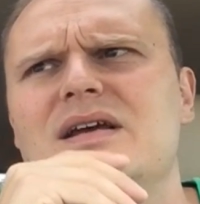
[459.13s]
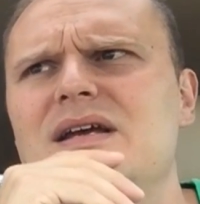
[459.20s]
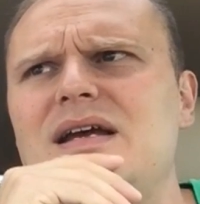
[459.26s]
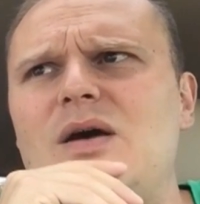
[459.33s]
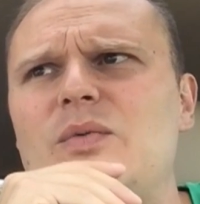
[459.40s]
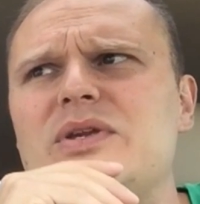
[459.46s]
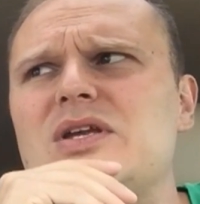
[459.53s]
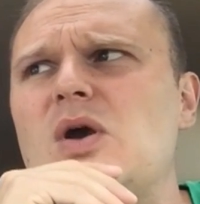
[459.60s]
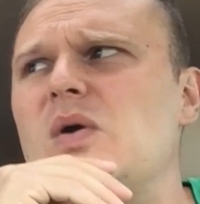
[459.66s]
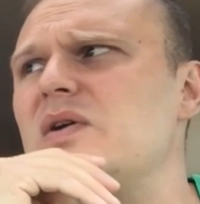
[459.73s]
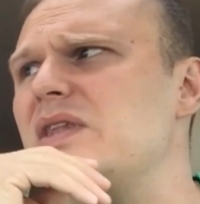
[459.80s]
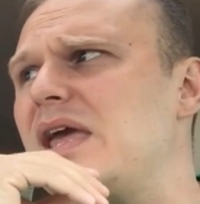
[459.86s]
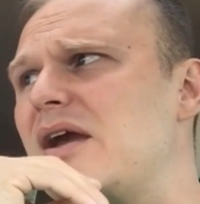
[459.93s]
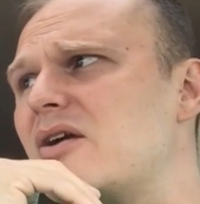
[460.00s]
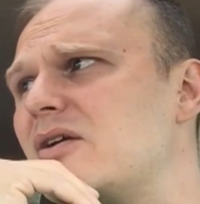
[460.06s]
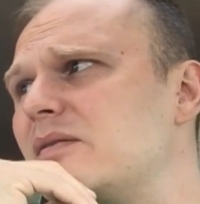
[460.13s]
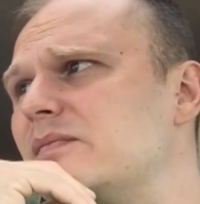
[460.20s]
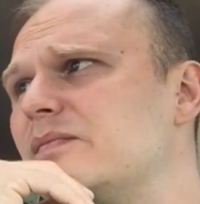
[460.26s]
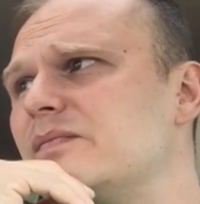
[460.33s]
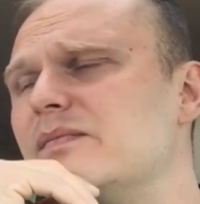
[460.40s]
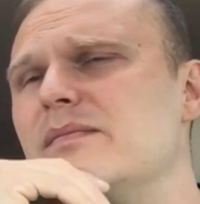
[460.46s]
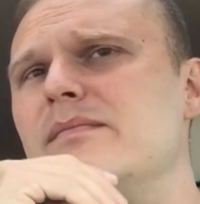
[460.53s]
I wouldn't go in there and
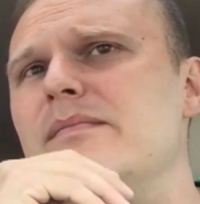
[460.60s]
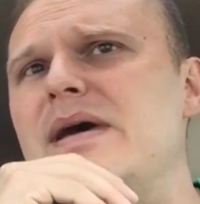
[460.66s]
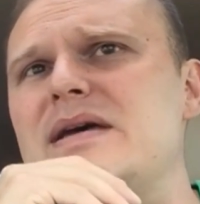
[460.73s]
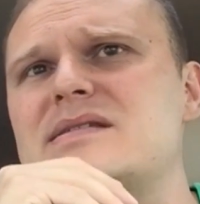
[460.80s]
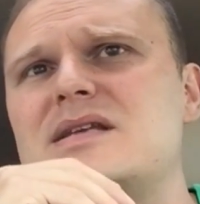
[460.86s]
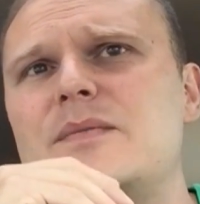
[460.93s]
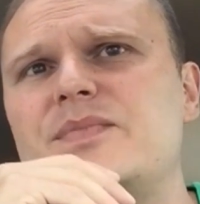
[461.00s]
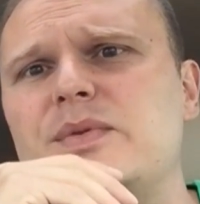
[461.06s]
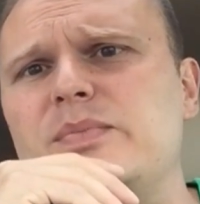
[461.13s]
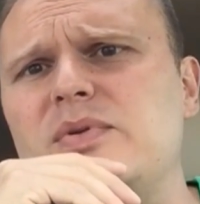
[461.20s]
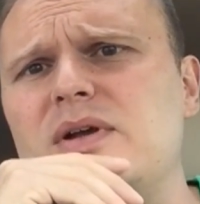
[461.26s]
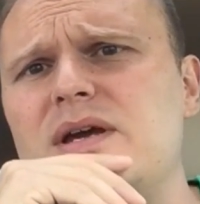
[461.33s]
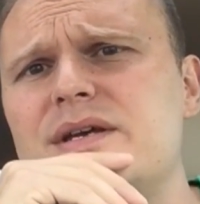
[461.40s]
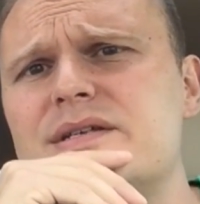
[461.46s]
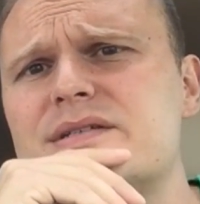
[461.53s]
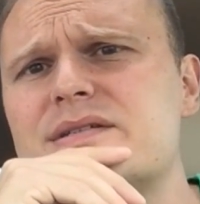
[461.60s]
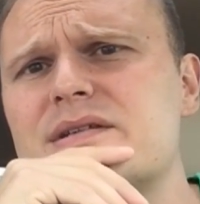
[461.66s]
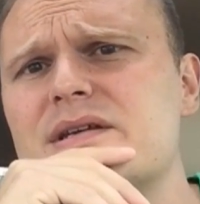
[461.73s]
mess up the place.